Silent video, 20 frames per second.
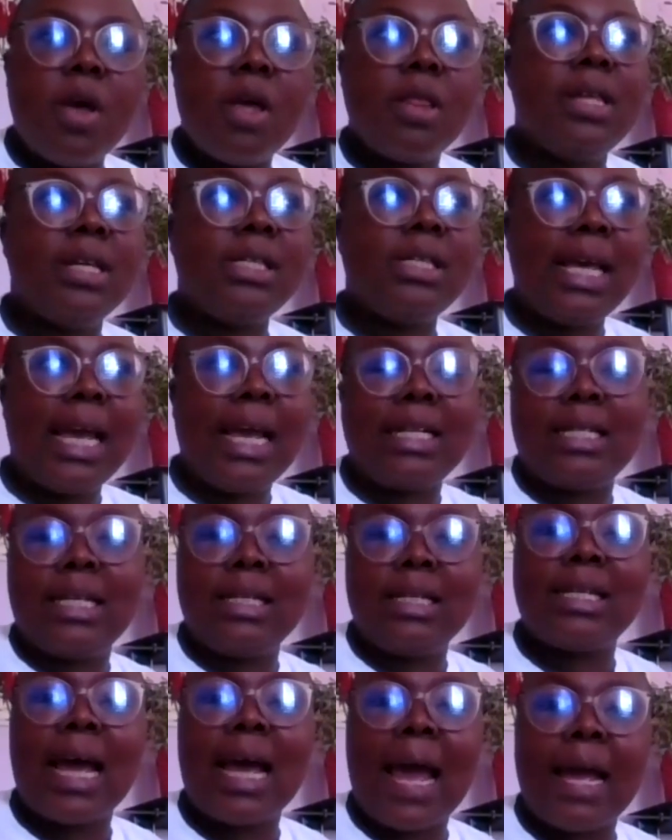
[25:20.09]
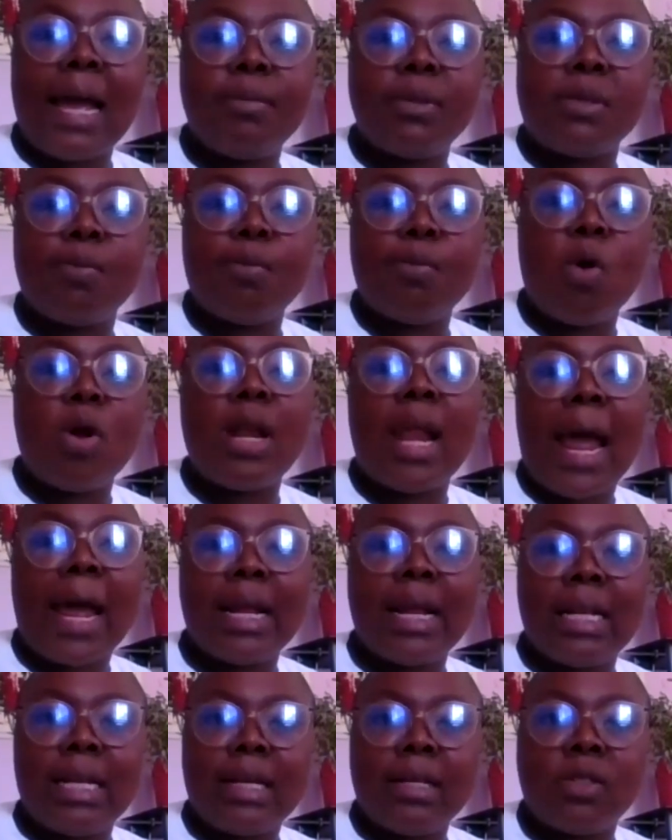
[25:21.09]
this 18 times more
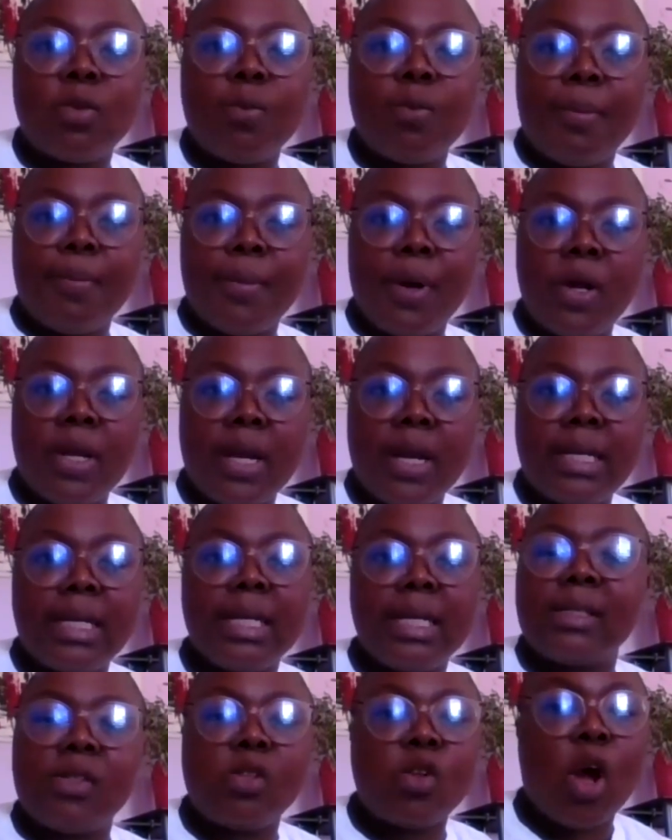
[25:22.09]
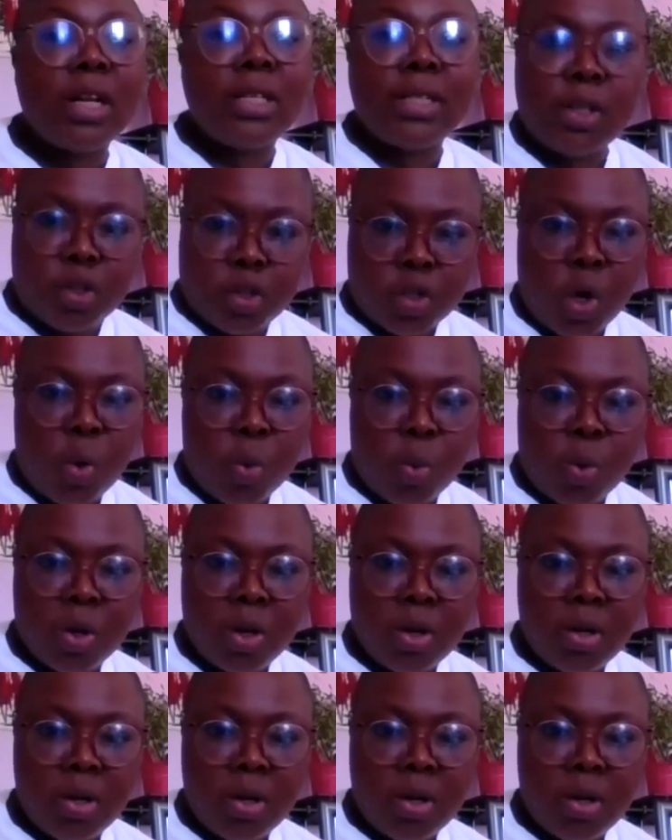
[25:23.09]
likely to be murdered is not a joke.